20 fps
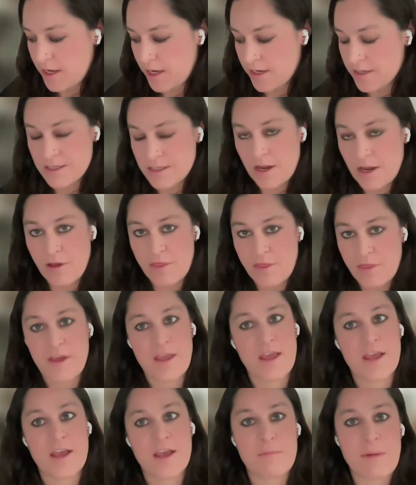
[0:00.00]
and start
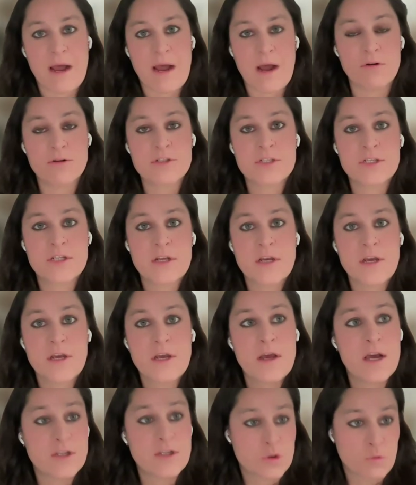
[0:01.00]
thinking about
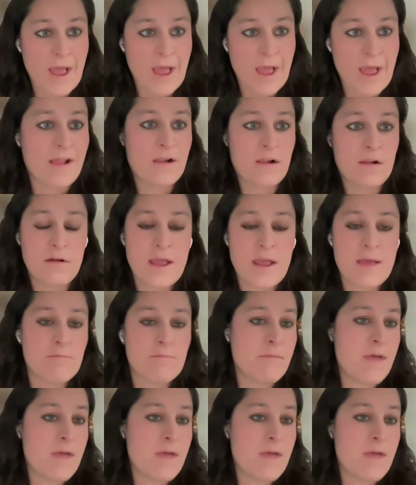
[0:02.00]
as well